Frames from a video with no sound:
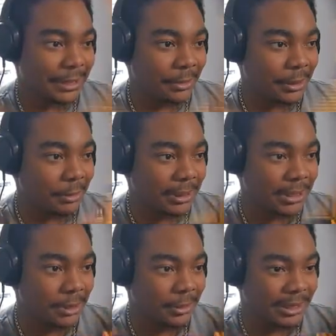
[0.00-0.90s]
Don't know where the
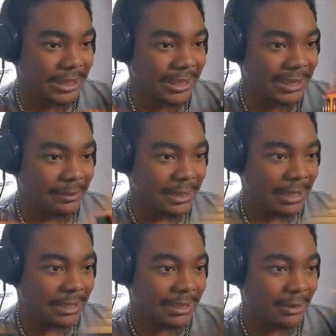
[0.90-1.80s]
sewers is, but
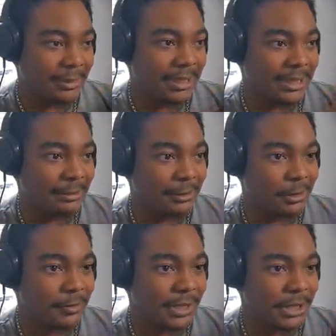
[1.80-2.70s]
I assume it's somewhere
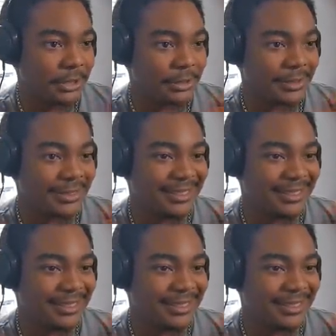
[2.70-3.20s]
over here.